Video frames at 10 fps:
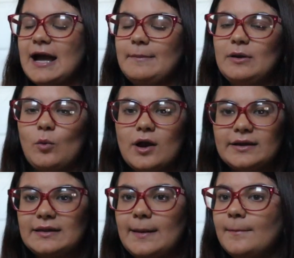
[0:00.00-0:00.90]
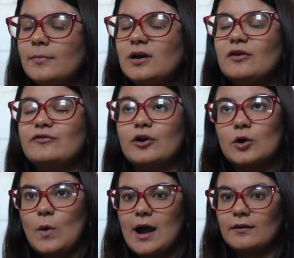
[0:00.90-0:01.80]
I've been wanting them for
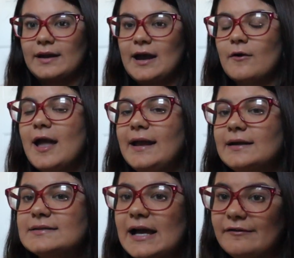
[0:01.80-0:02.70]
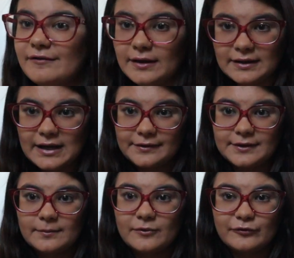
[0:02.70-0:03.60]
a while now and I finally
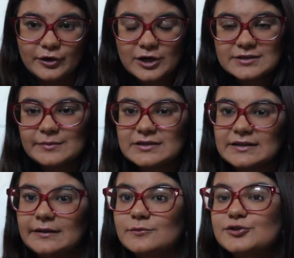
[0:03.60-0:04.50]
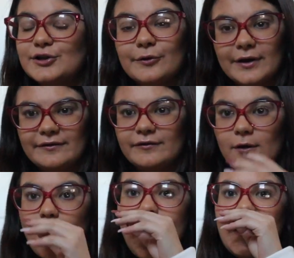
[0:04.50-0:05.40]
got them for Christmas and I'm so
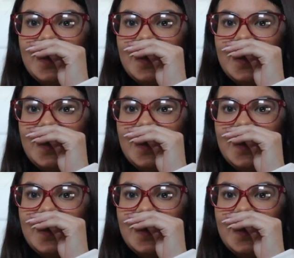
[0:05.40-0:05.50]
grateful